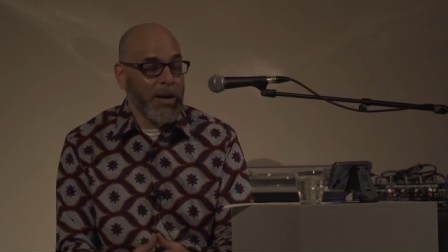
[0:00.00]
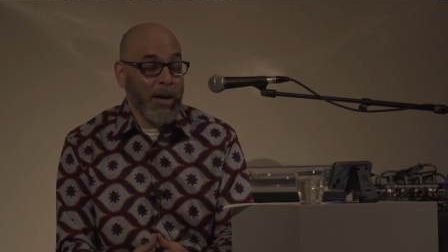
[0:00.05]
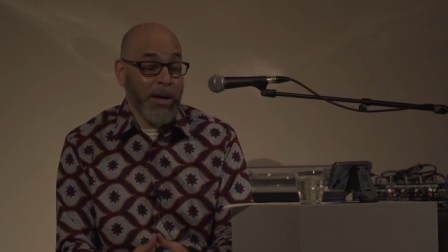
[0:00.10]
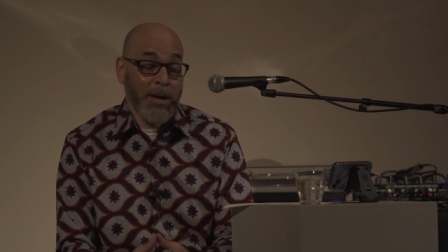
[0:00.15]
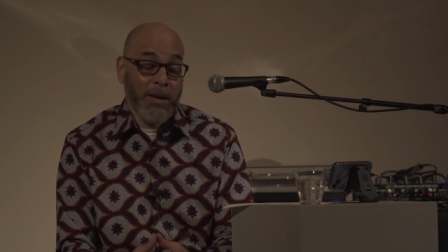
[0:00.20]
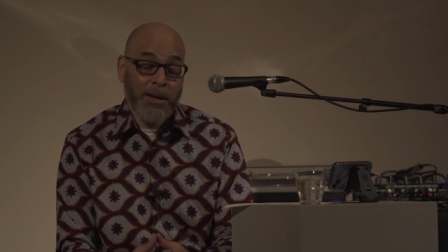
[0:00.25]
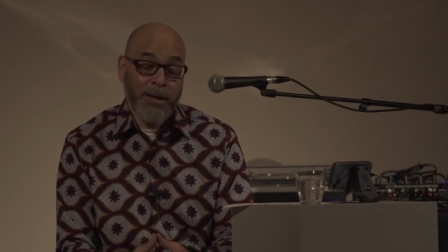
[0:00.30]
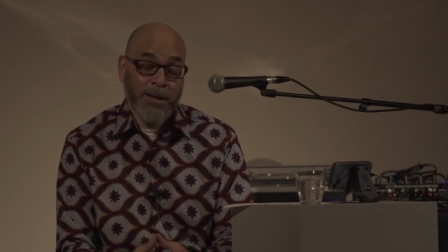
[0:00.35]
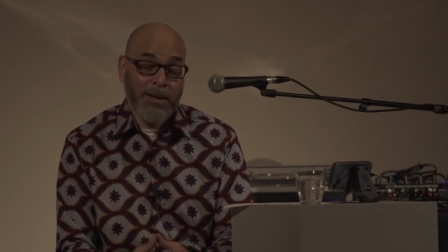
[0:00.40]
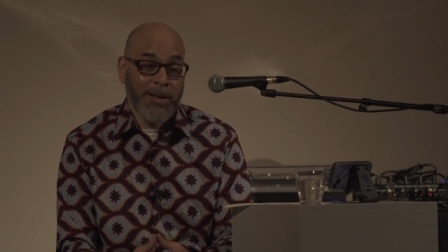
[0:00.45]
I
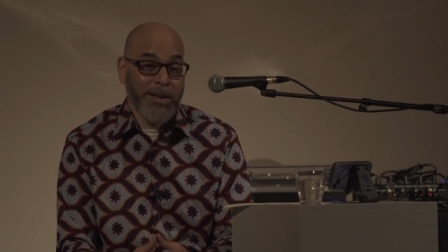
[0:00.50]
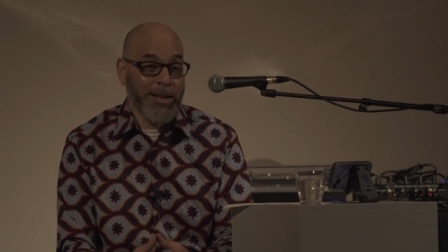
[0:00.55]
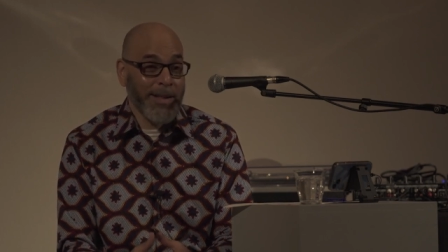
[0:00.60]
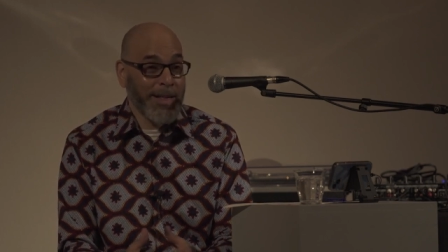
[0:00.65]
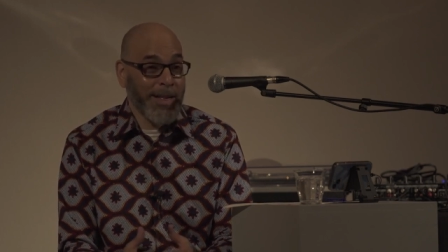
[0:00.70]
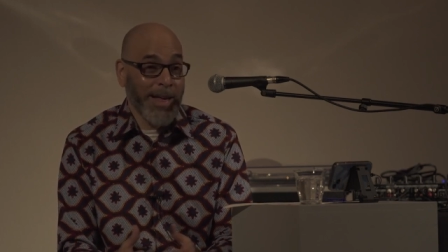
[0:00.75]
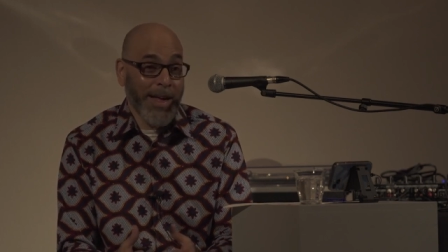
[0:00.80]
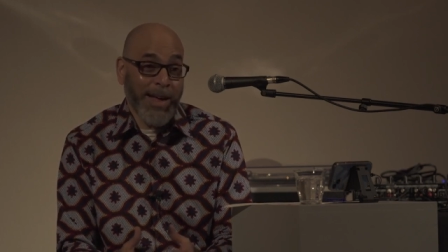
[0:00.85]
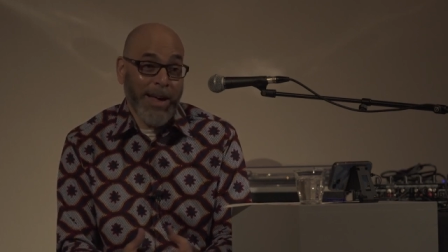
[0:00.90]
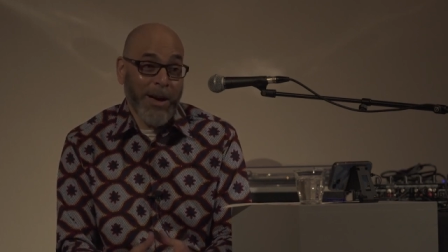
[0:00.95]

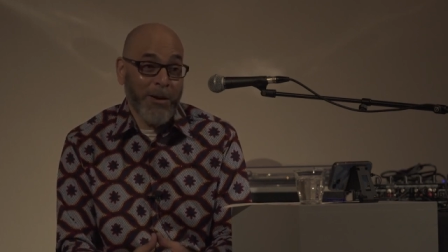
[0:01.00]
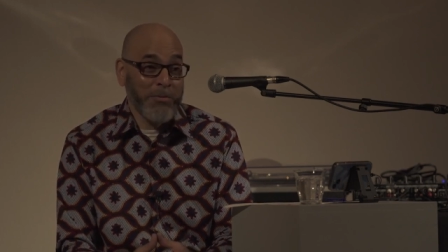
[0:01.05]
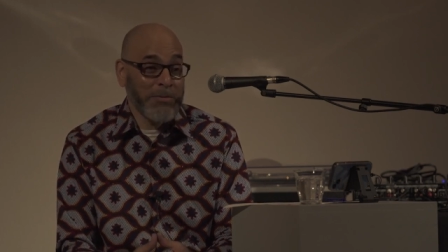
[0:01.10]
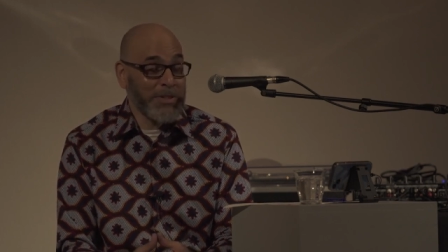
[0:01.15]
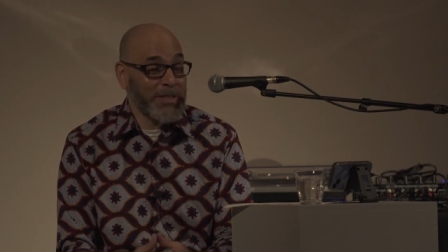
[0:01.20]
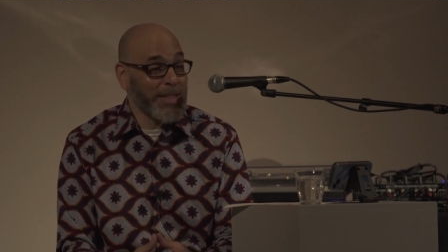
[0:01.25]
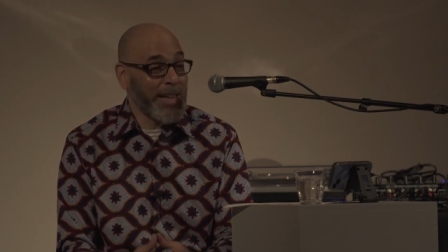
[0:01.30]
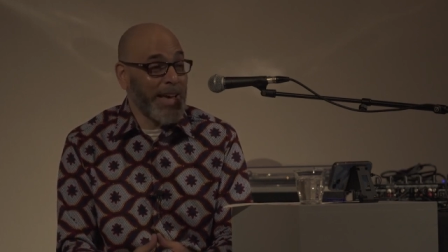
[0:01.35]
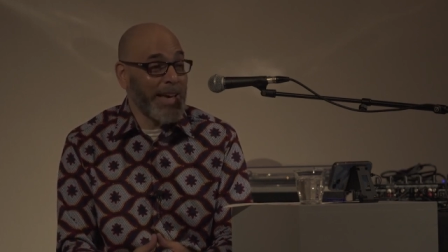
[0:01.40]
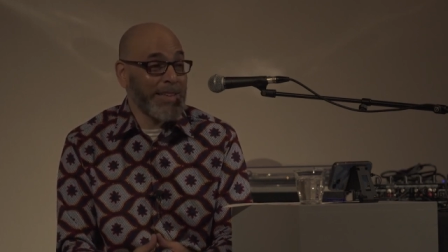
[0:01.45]

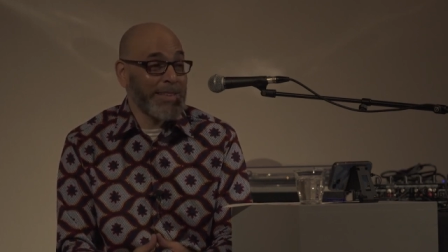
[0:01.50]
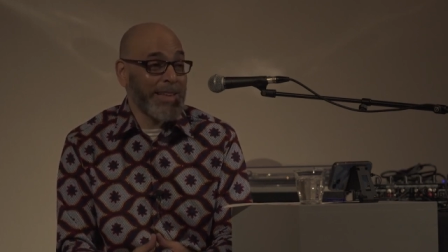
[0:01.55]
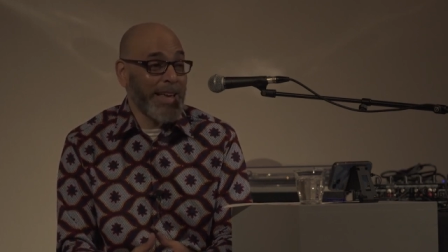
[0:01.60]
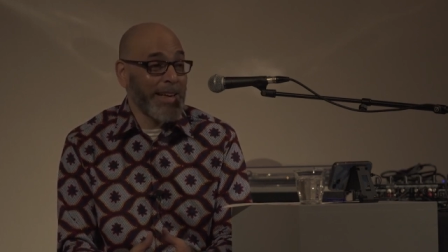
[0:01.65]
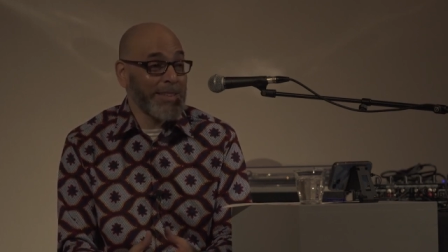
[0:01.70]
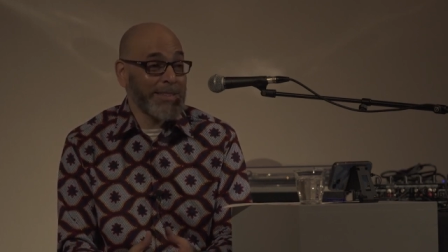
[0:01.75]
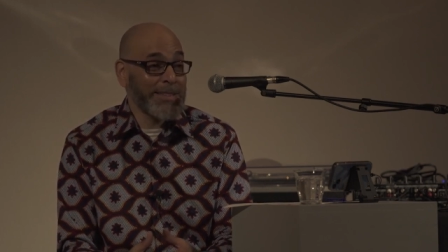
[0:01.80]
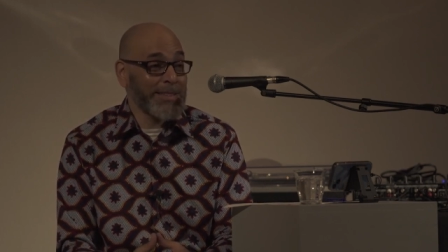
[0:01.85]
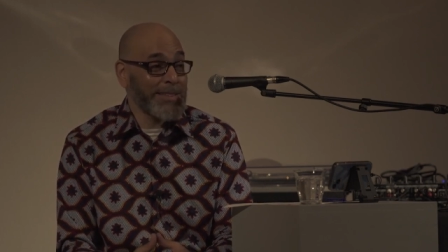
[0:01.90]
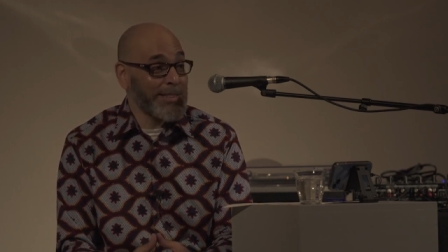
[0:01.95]
was like,
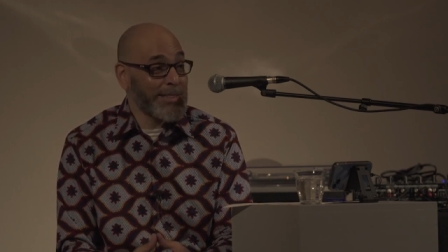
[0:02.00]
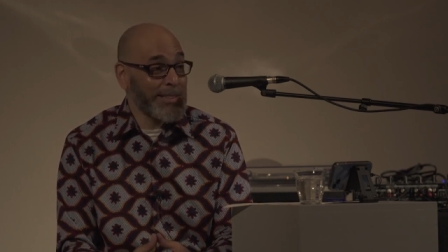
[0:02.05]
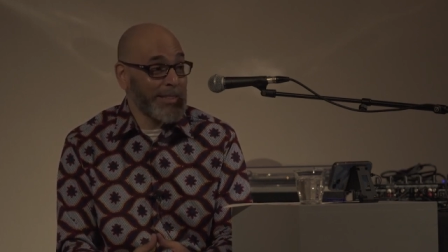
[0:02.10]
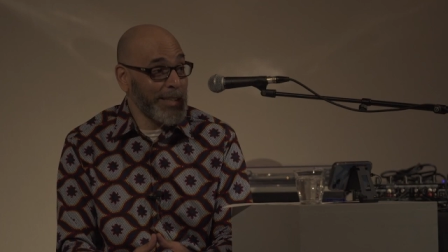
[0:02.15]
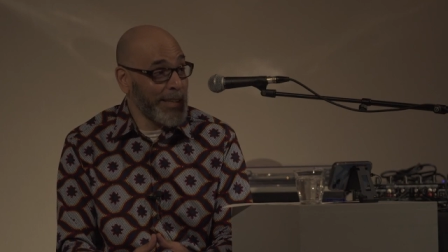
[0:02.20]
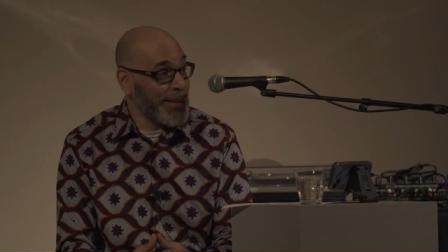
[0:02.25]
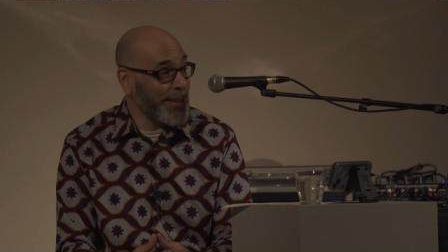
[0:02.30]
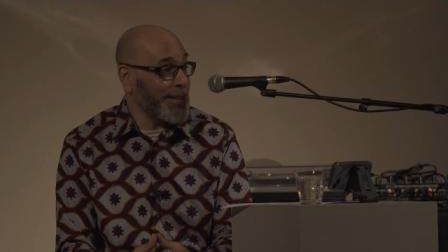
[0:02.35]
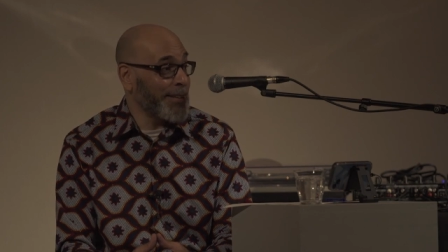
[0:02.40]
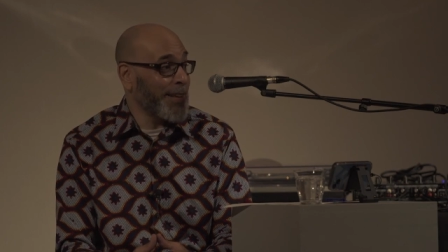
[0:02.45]
that's the
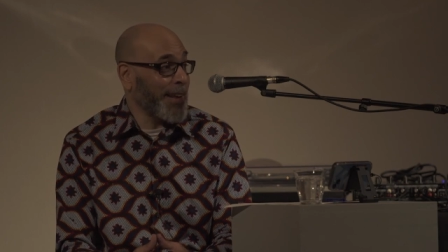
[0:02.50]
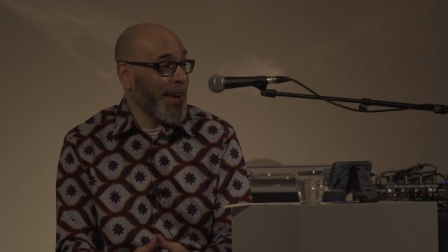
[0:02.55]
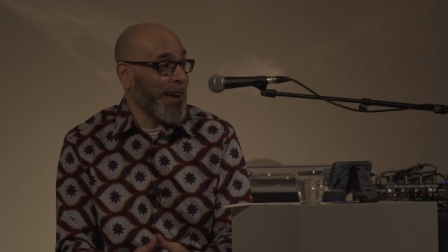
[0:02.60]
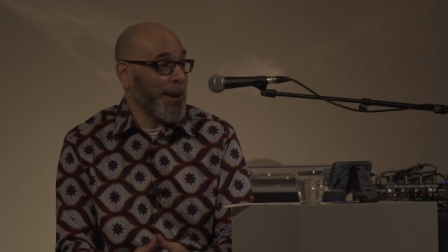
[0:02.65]
shit.